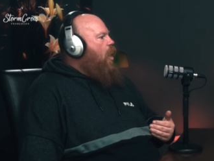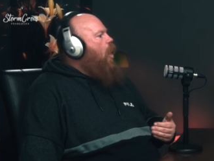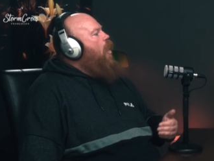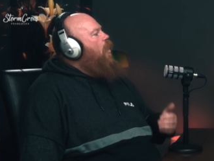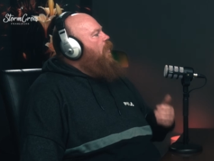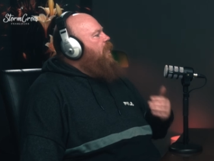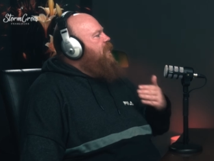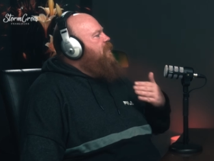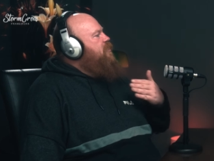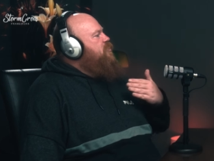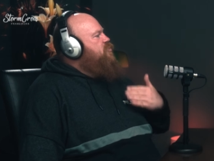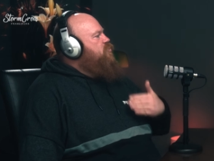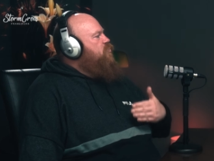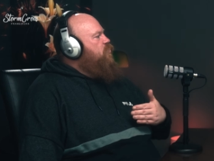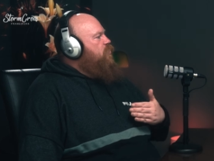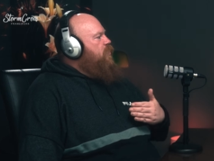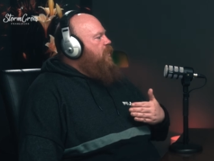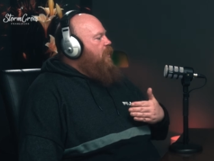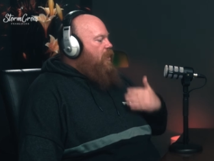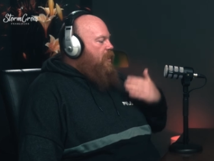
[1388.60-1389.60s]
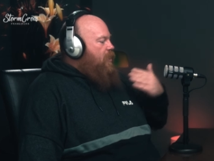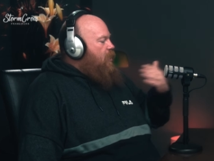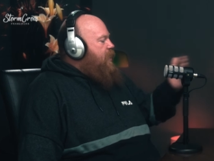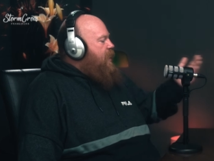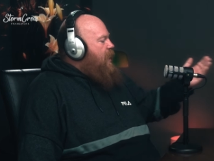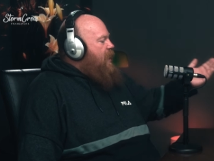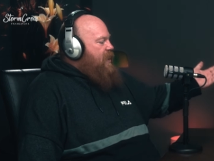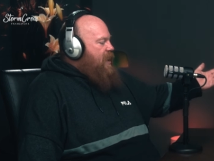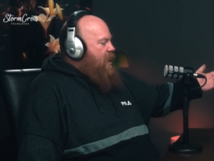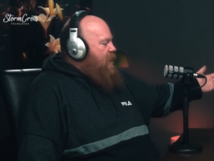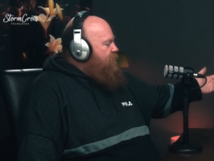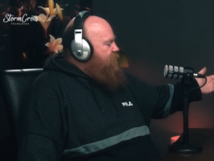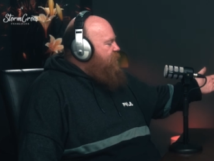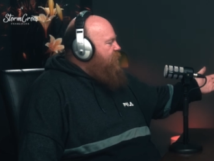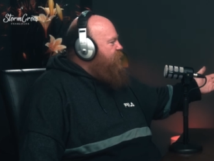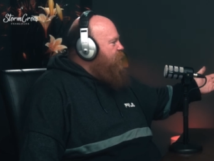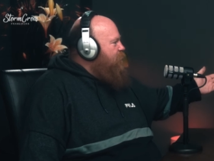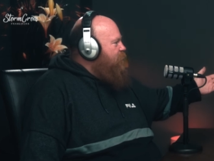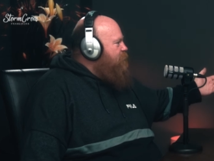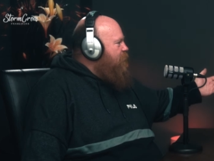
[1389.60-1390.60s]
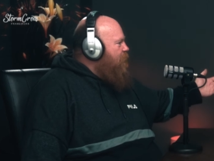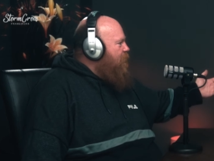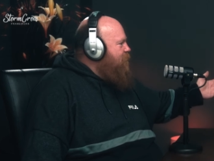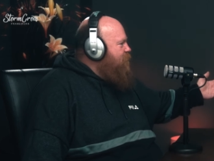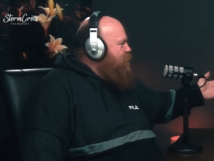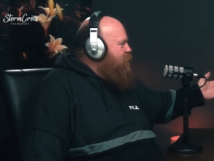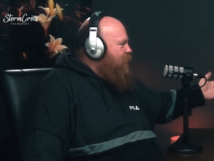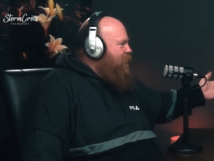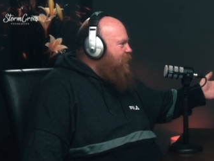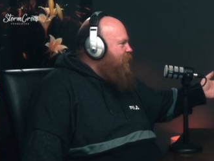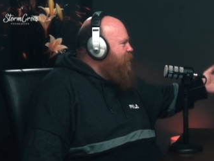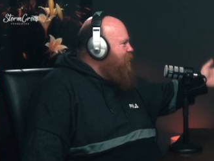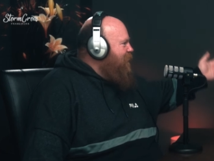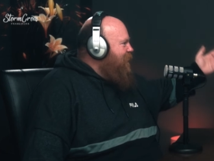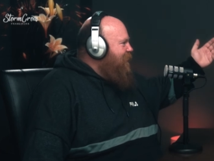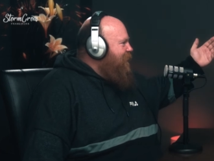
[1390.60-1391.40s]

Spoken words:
I'll enjoy. I can't have a full-time job.